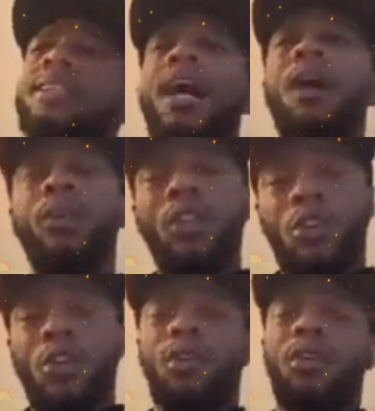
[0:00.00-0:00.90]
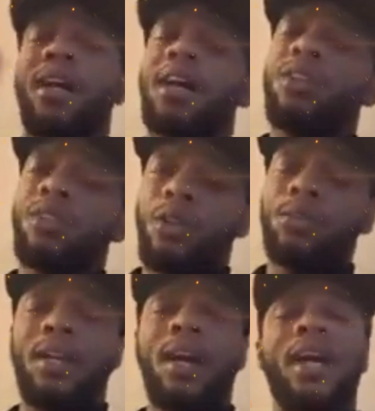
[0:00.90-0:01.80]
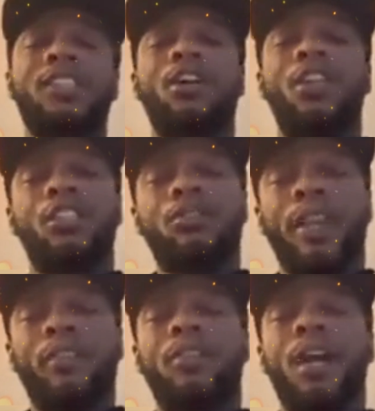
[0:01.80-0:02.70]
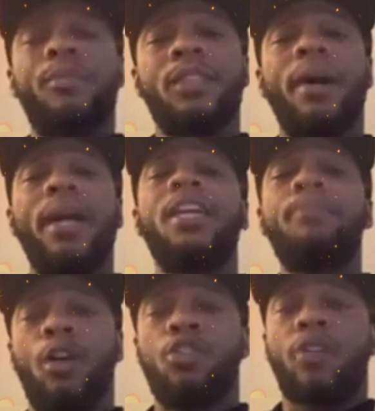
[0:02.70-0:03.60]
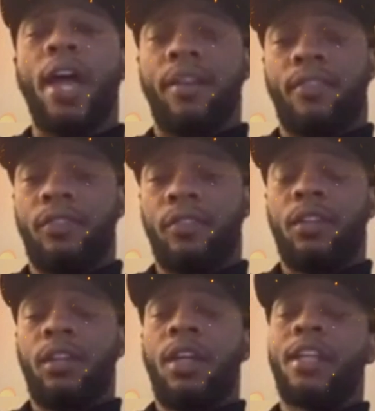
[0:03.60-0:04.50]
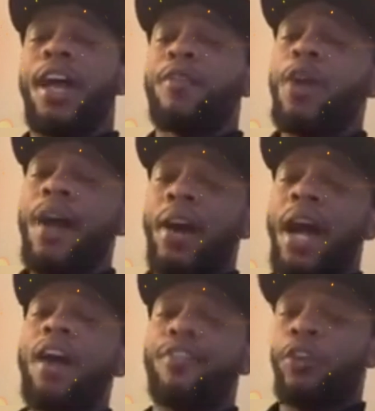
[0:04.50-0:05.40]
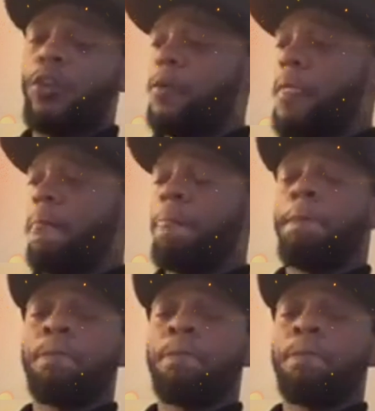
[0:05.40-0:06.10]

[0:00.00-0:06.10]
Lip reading: time went on, I got a little older, I started to write rhymes in my email draft. Now, if you have an iPhone,